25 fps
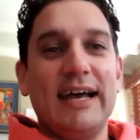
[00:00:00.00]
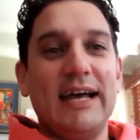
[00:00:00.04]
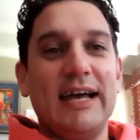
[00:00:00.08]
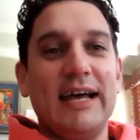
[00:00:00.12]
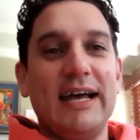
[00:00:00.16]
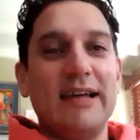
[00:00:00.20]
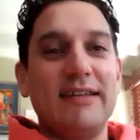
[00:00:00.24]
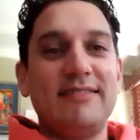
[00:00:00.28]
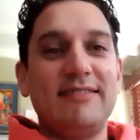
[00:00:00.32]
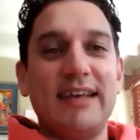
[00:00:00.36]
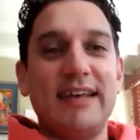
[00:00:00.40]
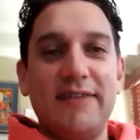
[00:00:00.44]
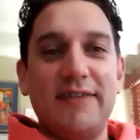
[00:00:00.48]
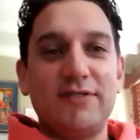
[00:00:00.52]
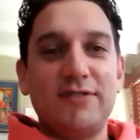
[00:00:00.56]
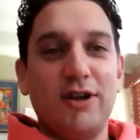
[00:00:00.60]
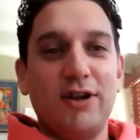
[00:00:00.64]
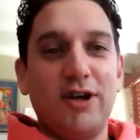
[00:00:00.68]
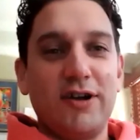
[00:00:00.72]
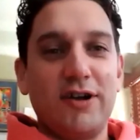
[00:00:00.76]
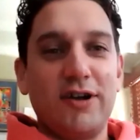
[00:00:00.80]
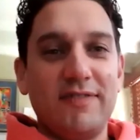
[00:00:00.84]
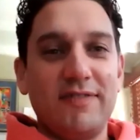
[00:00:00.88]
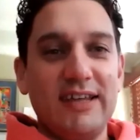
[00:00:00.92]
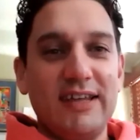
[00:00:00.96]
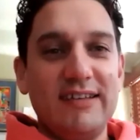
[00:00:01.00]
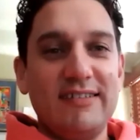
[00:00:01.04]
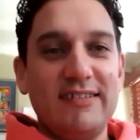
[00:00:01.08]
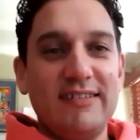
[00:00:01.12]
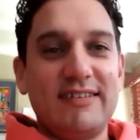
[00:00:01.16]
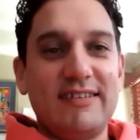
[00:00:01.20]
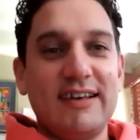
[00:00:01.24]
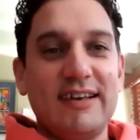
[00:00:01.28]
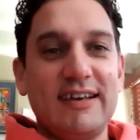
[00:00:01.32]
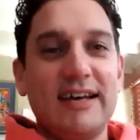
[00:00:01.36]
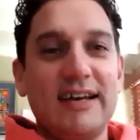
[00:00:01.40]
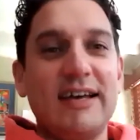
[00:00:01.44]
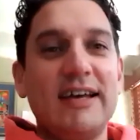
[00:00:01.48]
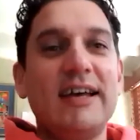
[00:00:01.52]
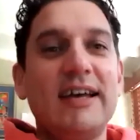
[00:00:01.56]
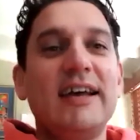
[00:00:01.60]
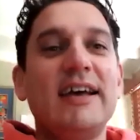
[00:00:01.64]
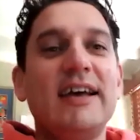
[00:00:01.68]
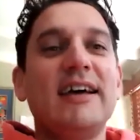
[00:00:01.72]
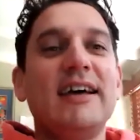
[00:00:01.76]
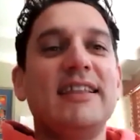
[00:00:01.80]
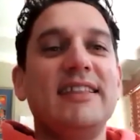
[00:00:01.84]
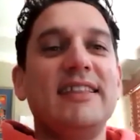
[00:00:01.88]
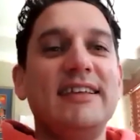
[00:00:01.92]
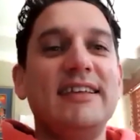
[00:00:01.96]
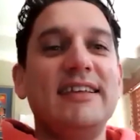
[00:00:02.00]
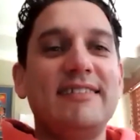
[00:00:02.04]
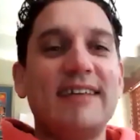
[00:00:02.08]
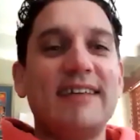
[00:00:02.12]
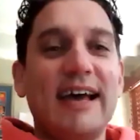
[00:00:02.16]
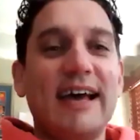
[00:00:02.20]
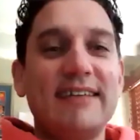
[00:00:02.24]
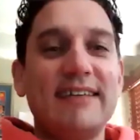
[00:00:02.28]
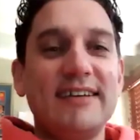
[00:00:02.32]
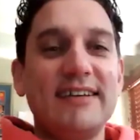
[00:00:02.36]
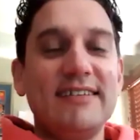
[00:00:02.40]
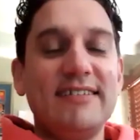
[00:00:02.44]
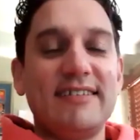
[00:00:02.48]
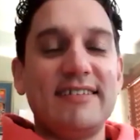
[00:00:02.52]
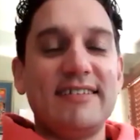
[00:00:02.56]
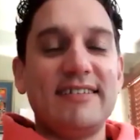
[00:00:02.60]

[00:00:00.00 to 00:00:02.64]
saved a lot of these assets,